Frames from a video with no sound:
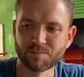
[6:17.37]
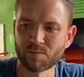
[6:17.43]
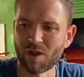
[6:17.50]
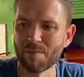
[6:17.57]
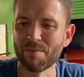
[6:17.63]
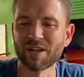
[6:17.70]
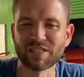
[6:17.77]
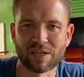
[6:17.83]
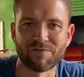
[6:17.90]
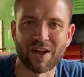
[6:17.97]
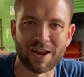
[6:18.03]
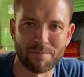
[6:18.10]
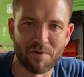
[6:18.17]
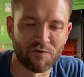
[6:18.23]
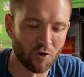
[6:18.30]
I must have had
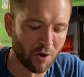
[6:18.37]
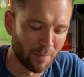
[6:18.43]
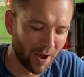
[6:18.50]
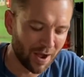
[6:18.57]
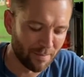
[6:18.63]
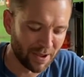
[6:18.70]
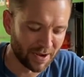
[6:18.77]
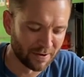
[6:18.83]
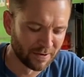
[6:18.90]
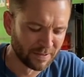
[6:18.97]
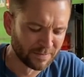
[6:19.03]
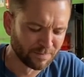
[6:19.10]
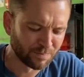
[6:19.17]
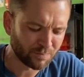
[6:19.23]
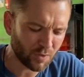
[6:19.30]
it before, but I mean,
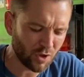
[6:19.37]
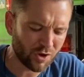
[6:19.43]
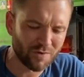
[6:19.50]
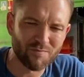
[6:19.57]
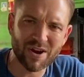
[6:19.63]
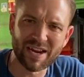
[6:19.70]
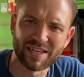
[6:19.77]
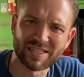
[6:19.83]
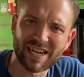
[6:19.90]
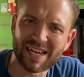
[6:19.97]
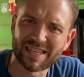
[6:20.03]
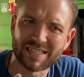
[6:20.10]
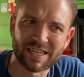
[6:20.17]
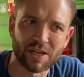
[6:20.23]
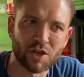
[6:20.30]
you can really
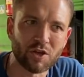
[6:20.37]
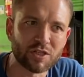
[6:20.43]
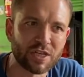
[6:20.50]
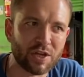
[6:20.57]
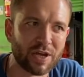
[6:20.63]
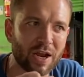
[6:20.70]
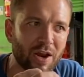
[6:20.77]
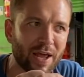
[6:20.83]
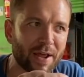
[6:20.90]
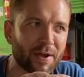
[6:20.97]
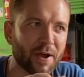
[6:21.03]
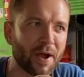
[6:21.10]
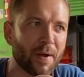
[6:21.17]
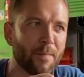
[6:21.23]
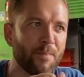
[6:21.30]
taste it. Usually you get like
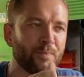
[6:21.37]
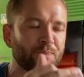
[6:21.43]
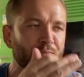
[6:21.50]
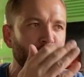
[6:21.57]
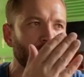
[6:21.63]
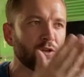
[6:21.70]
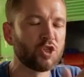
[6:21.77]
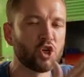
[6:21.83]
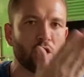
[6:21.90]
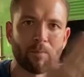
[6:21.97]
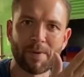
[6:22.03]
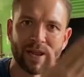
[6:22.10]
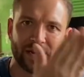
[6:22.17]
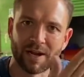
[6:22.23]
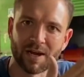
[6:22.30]
chopped
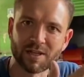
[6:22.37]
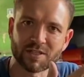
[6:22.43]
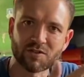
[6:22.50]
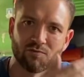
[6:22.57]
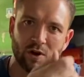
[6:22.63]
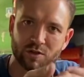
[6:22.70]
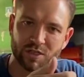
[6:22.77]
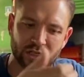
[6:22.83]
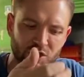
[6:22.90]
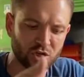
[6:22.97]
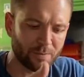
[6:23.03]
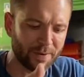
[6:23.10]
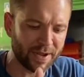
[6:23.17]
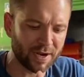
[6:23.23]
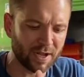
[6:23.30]
peanuts, roasted
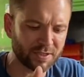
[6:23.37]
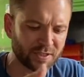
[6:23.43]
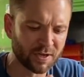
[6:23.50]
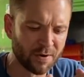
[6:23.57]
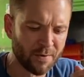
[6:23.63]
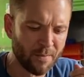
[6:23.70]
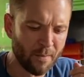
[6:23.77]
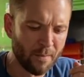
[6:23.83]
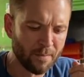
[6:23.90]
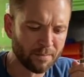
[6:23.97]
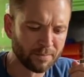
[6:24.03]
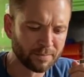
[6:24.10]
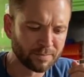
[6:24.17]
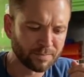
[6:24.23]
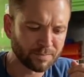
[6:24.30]
chopped peanuts,
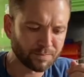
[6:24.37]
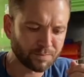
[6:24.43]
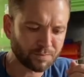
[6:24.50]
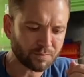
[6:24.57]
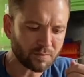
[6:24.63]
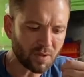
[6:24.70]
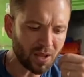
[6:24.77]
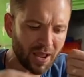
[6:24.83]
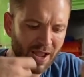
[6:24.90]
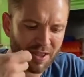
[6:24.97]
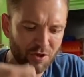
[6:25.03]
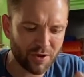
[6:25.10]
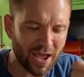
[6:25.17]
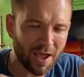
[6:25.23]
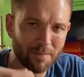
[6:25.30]
and
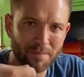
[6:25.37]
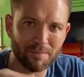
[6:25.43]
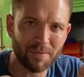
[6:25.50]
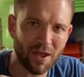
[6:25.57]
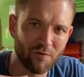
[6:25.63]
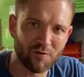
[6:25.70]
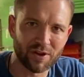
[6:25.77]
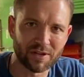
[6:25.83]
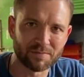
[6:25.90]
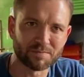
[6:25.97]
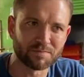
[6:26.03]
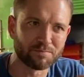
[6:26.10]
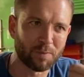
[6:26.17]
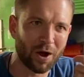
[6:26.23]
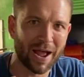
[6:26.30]
you get them every
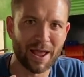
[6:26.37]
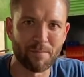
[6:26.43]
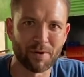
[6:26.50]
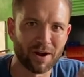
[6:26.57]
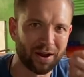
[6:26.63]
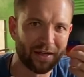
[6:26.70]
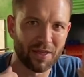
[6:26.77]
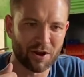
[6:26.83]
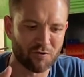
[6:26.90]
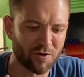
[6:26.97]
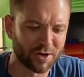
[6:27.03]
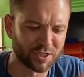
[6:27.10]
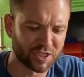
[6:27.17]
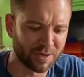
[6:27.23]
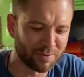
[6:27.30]
bite, but like they're
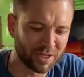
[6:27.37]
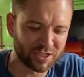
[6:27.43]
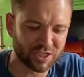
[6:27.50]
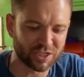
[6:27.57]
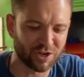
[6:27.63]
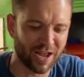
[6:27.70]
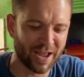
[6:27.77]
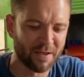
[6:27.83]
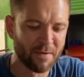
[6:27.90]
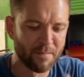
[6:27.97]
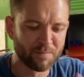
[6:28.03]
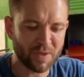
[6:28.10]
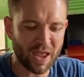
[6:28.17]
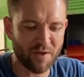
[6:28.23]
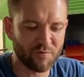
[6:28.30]
crunchy. But this is like
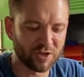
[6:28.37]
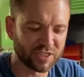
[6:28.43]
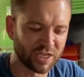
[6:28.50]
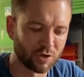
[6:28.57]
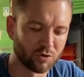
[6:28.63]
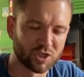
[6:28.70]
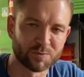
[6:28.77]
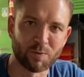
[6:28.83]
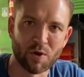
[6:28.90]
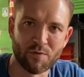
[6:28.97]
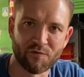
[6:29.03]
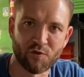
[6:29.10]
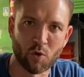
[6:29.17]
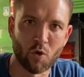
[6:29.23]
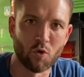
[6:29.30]
every single
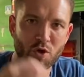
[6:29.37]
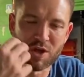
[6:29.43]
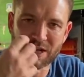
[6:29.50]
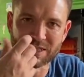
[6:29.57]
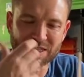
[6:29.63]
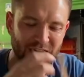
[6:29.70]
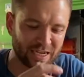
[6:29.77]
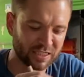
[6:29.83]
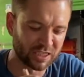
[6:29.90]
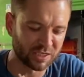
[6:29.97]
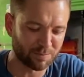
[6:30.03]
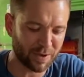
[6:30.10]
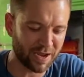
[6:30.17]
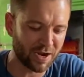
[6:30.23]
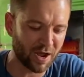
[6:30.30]
spoonful, all you can taste is
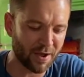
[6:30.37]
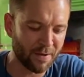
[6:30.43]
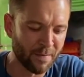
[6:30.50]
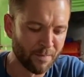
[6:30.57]
peanut.